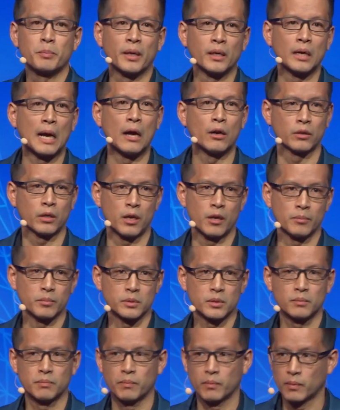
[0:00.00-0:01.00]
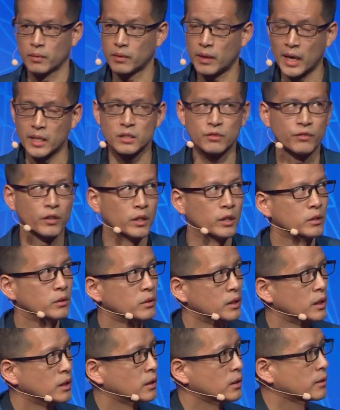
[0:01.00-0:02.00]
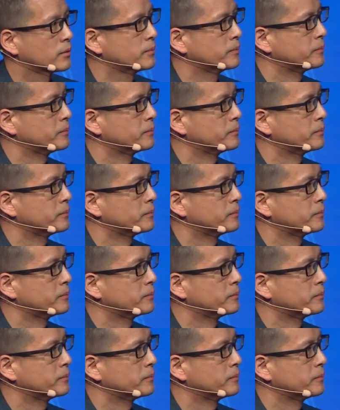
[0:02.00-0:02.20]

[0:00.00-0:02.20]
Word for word: better outcomes. That's very unique.